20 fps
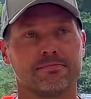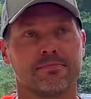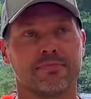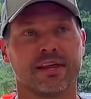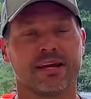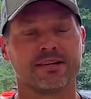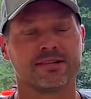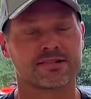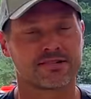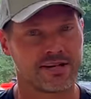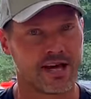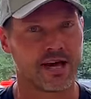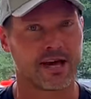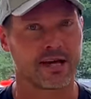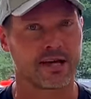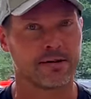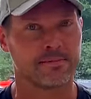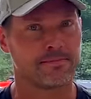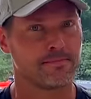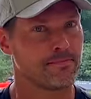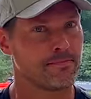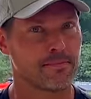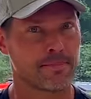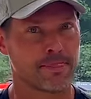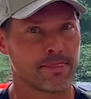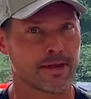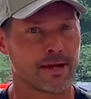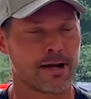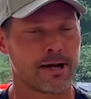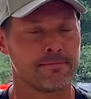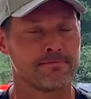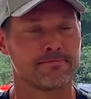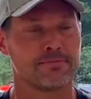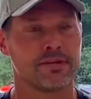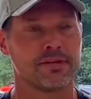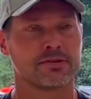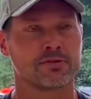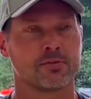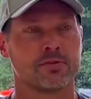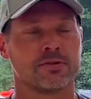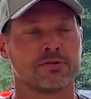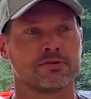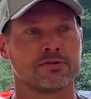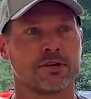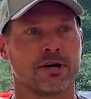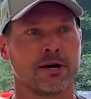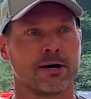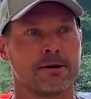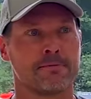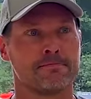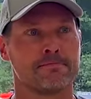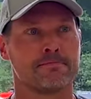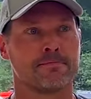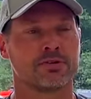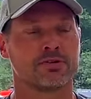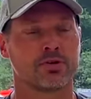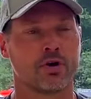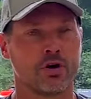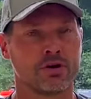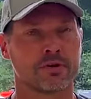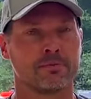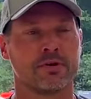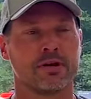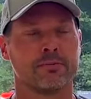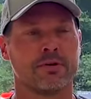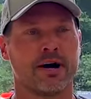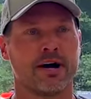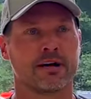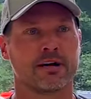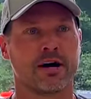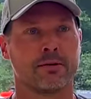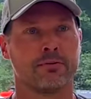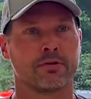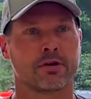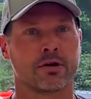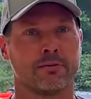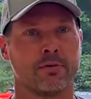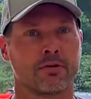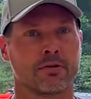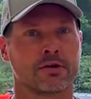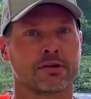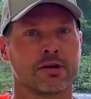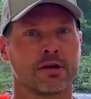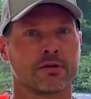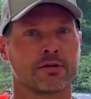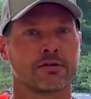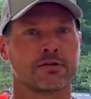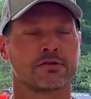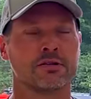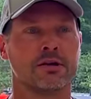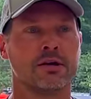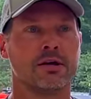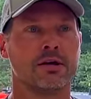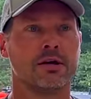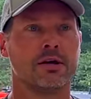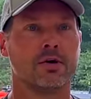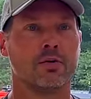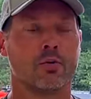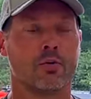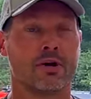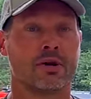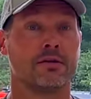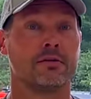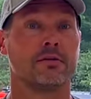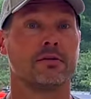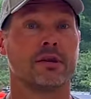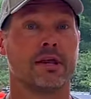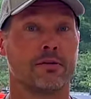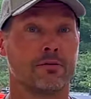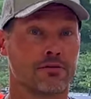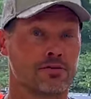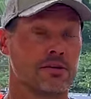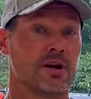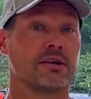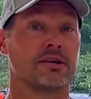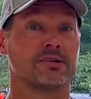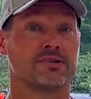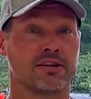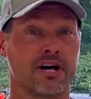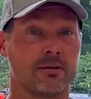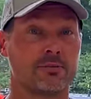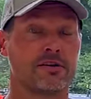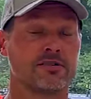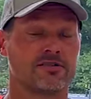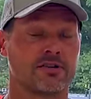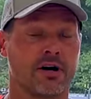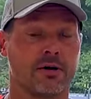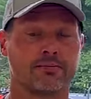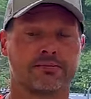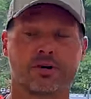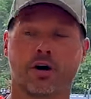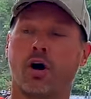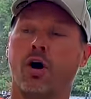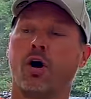they say, okay, this was told to me by a couple Kubota dealers, when they were trying to sell me some, to